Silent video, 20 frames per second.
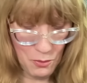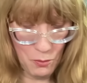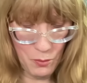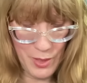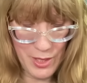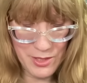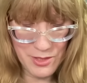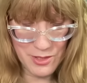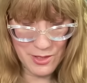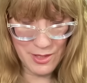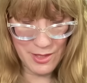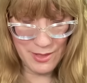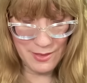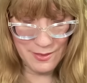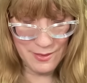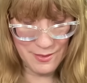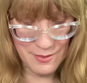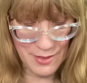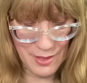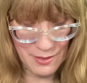which
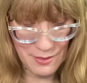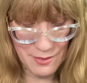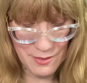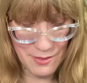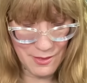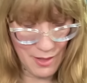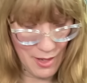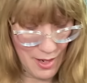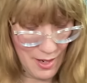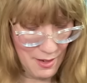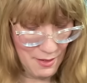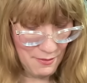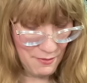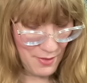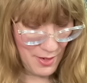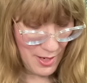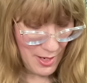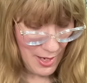consists of